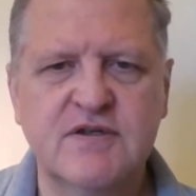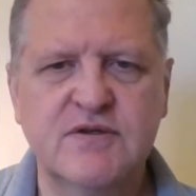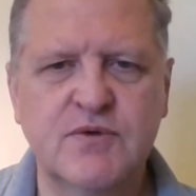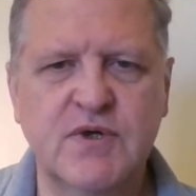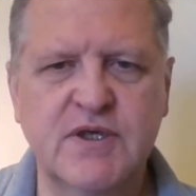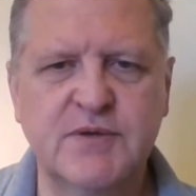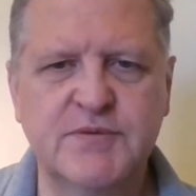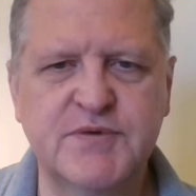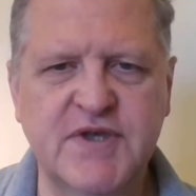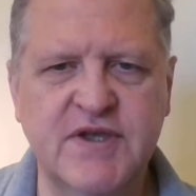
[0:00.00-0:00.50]

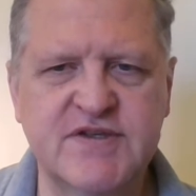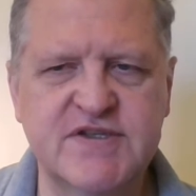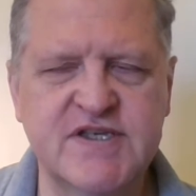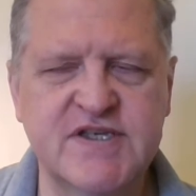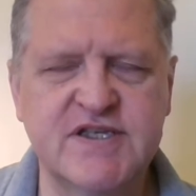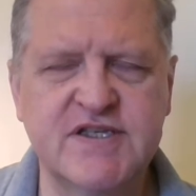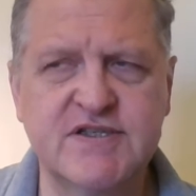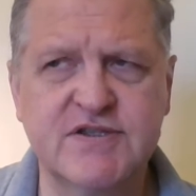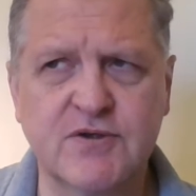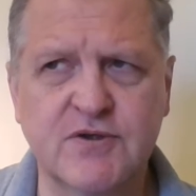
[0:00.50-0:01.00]
When you say
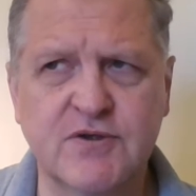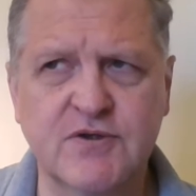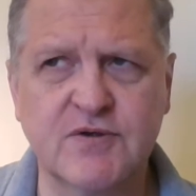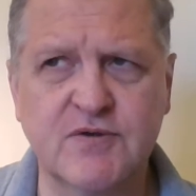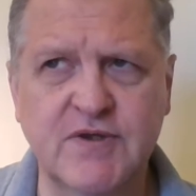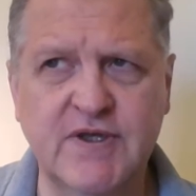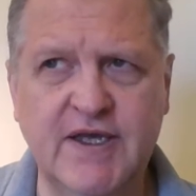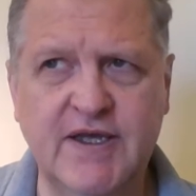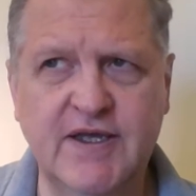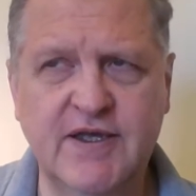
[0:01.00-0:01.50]
since
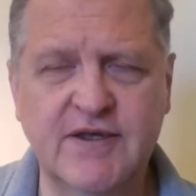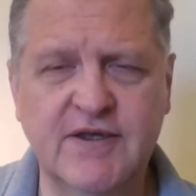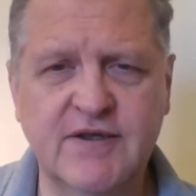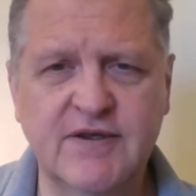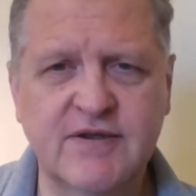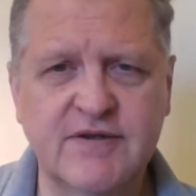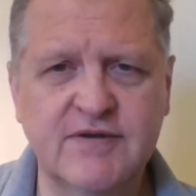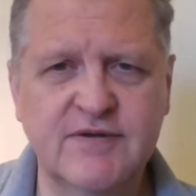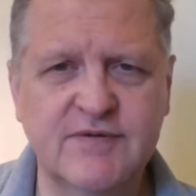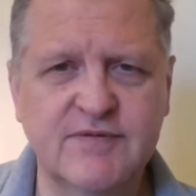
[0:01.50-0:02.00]
early,
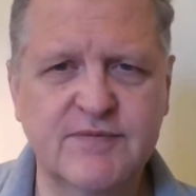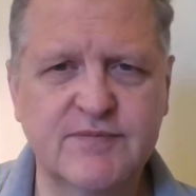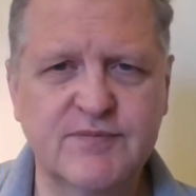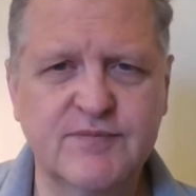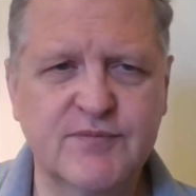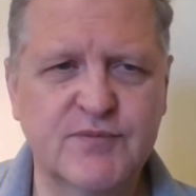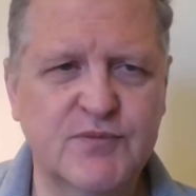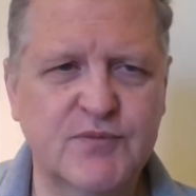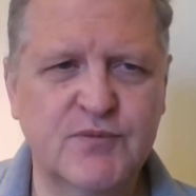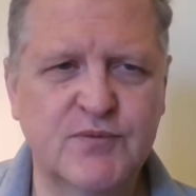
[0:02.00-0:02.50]

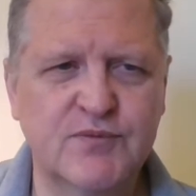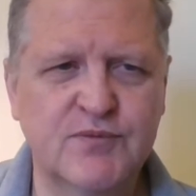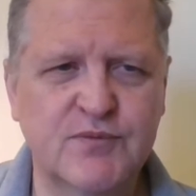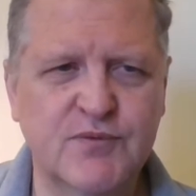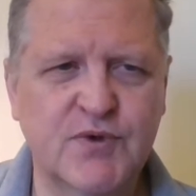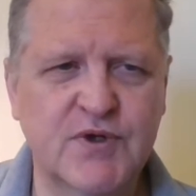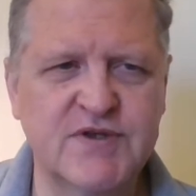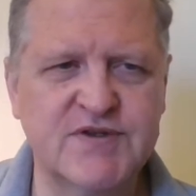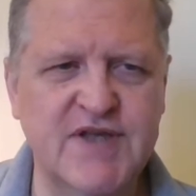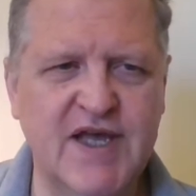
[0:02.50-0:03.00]

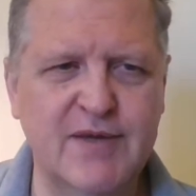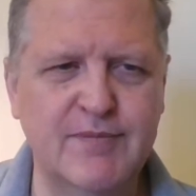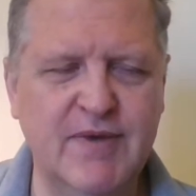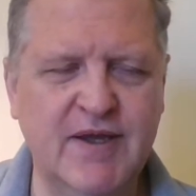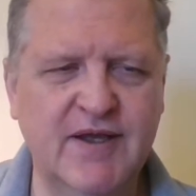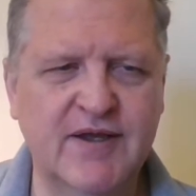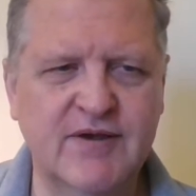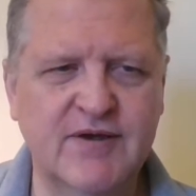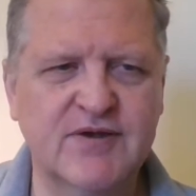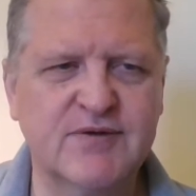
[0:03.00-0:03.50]
what does that
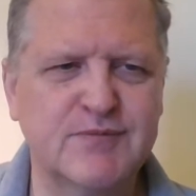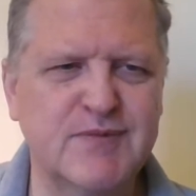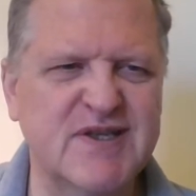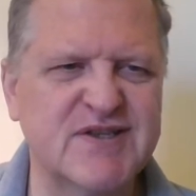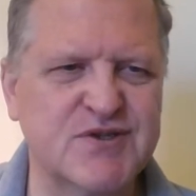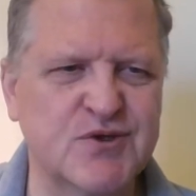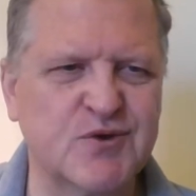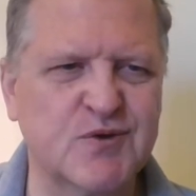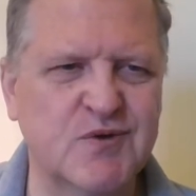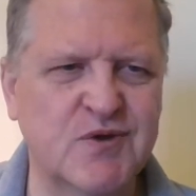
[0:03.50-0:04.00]
mean? It
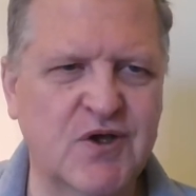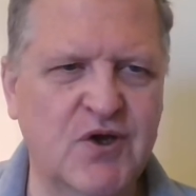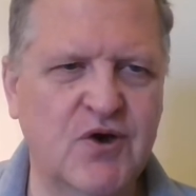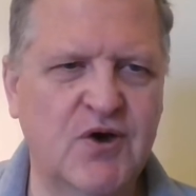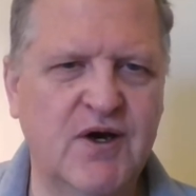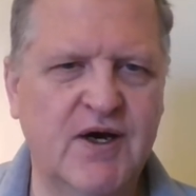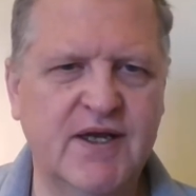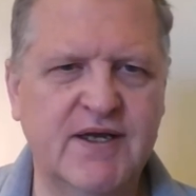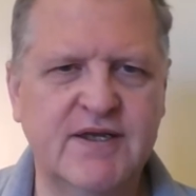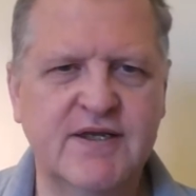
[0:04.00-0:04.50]
means early
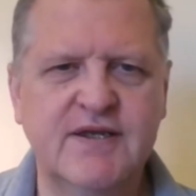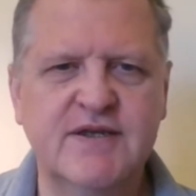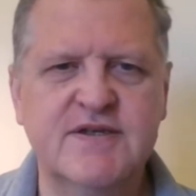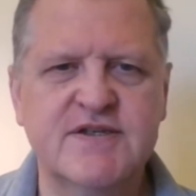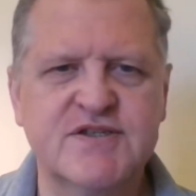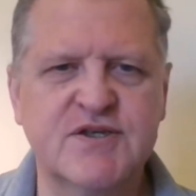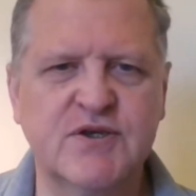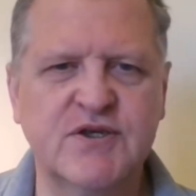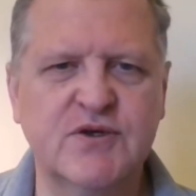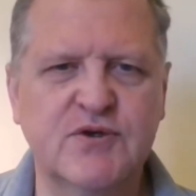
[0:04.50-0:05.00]
on.
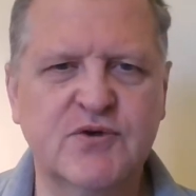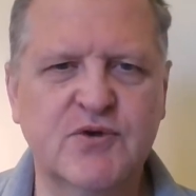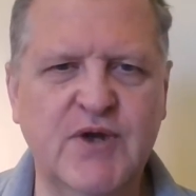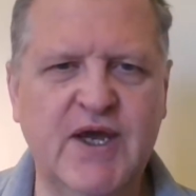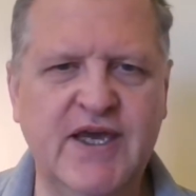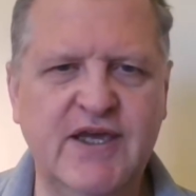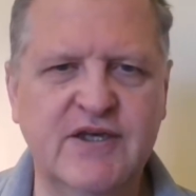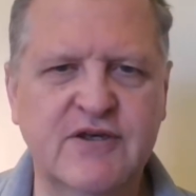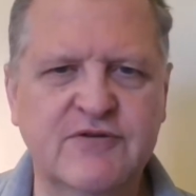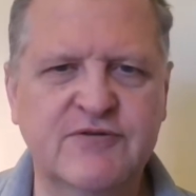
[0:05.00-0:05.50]
So you
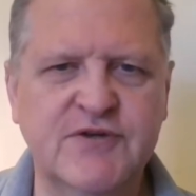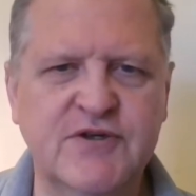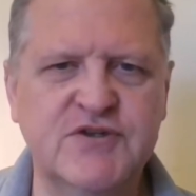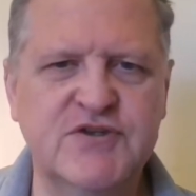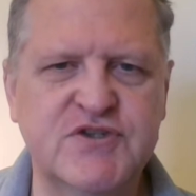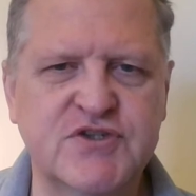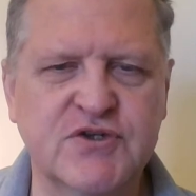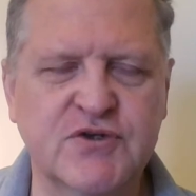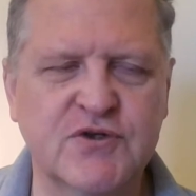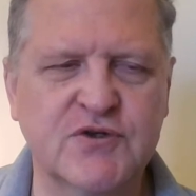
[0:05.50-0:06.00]
create your
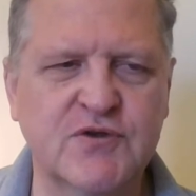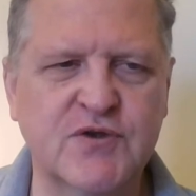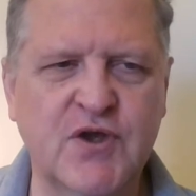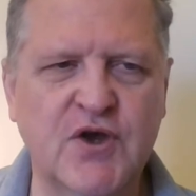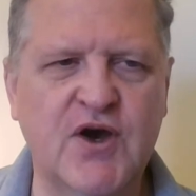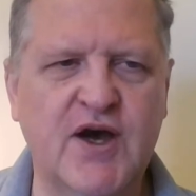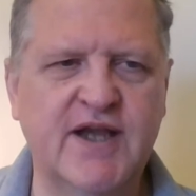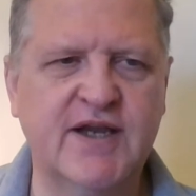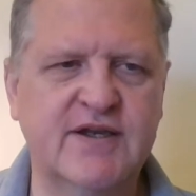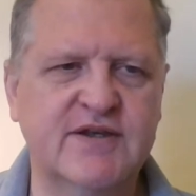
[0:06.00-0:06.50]
future early
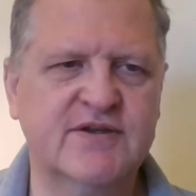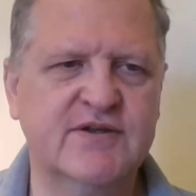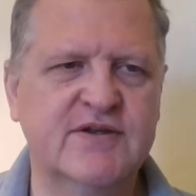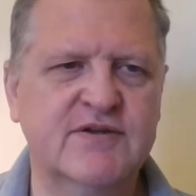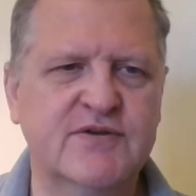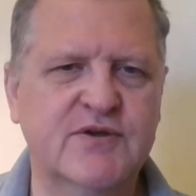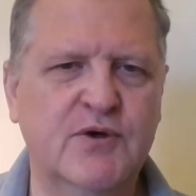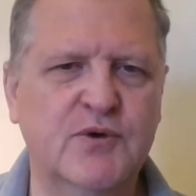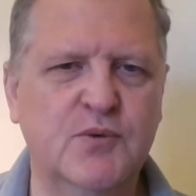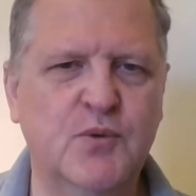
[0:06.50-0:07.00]
on.
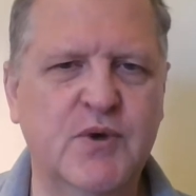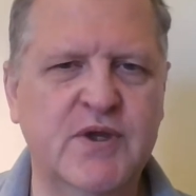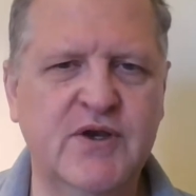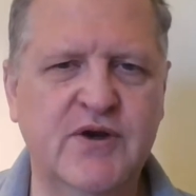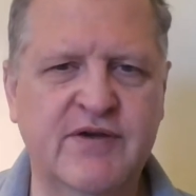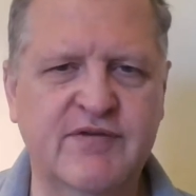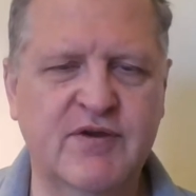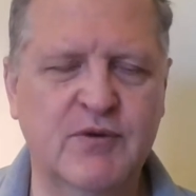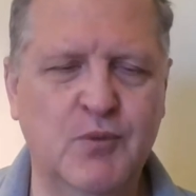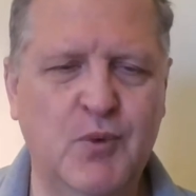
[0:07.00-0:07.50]
You don't
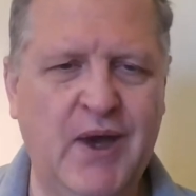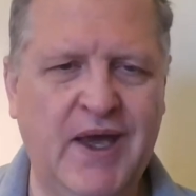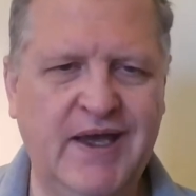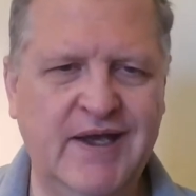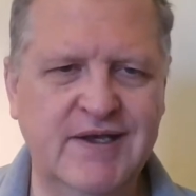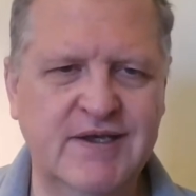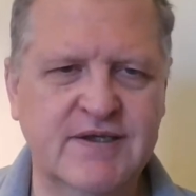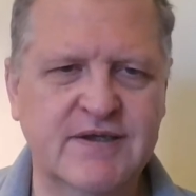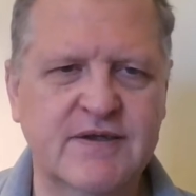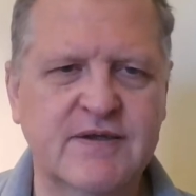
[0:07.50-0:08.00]
have to
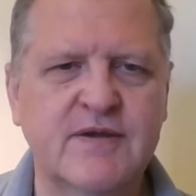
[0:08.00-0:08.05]
wait.